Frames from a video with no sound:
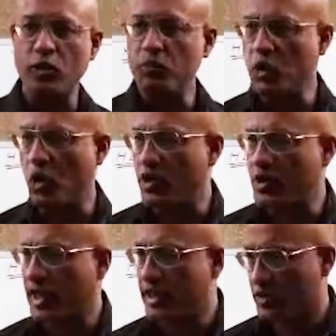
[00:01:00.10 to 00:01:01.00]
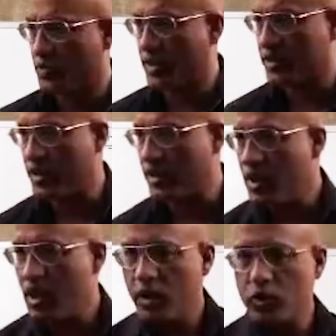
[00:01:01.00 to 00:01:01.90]
some neurological dysfunction.
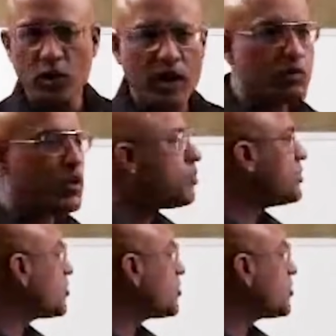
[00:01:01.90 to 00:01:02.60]
Today we will be